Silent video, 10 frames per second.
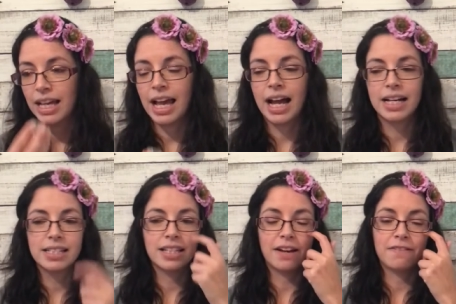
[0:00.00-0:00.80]
It
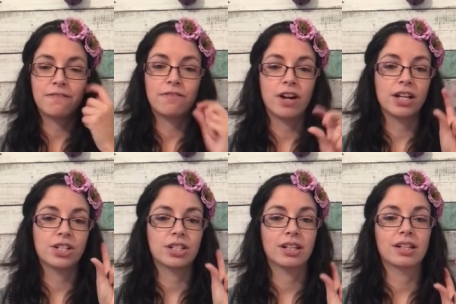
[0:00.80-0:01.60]
has that
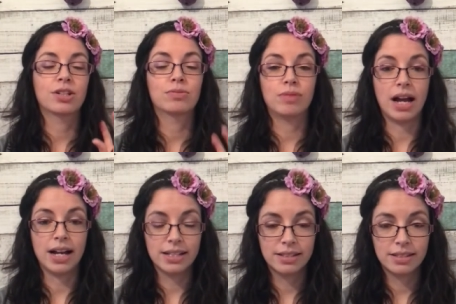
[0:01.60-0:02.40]
fresh
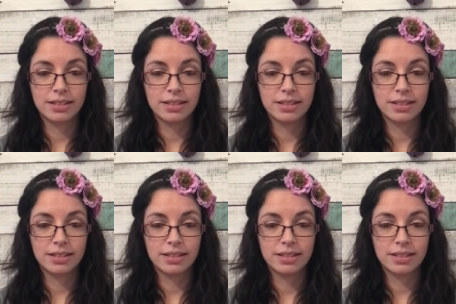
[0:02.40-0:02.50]
grass